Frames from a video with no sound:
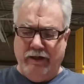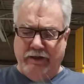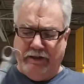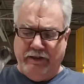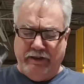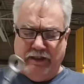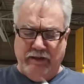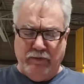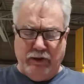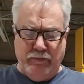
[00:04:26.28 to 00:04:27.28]
a
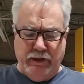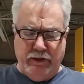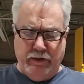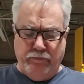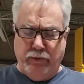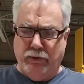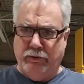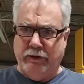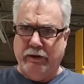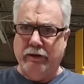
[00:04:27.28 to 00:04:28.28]
16 millimeter
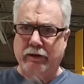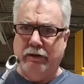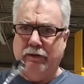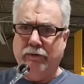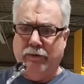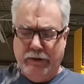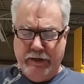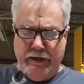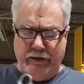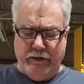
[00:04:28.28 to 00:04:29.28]
bolt or
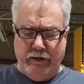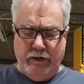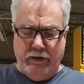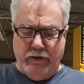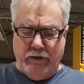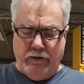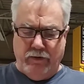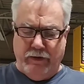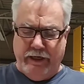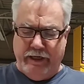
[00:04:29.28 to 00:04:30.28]
nut
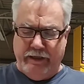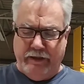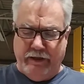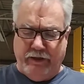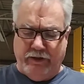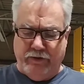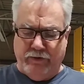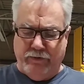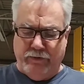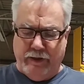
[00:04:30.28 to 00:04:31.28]
on anything,
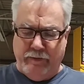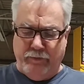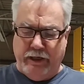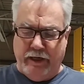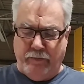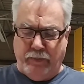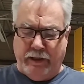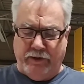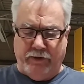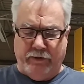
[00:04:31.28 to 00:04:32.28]
so I'm kind of
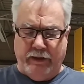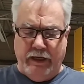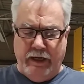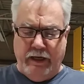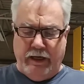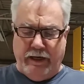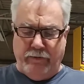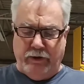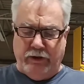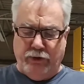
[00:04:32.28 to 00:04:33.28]
puzzled. I
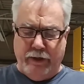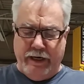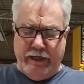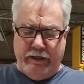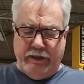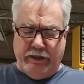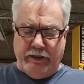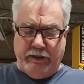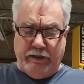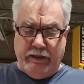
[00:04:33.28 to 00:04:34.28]
would trade in the
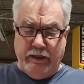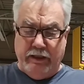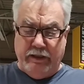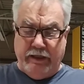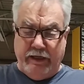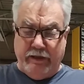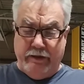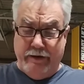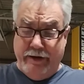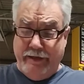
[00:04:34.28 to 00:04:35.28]
16 and take a
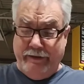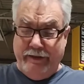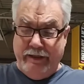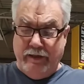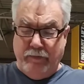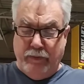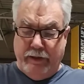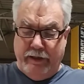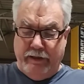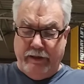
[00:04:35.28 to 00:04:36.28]
19, but